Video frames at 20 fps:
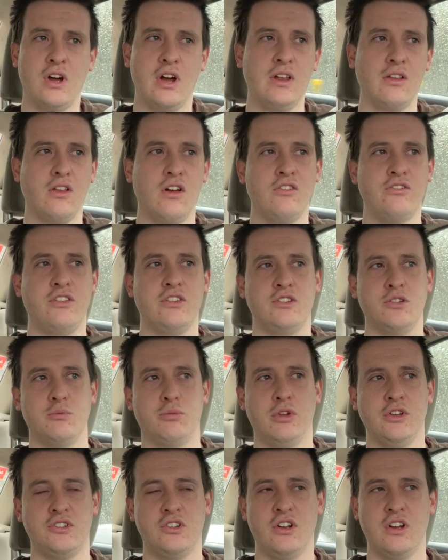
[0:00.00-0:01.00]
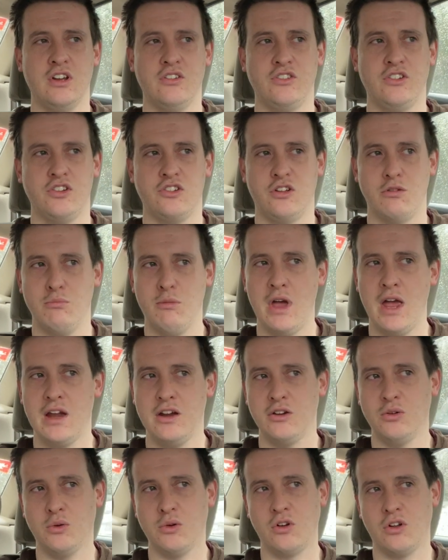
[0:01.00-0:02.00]
I love the simplicity of just a
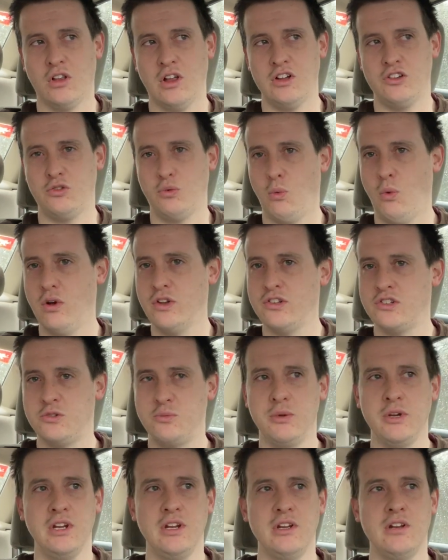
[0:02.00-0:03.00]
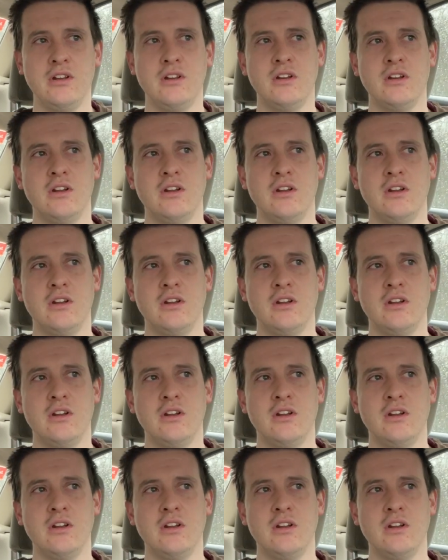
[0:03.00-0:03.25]
manual clutch, 1 speed,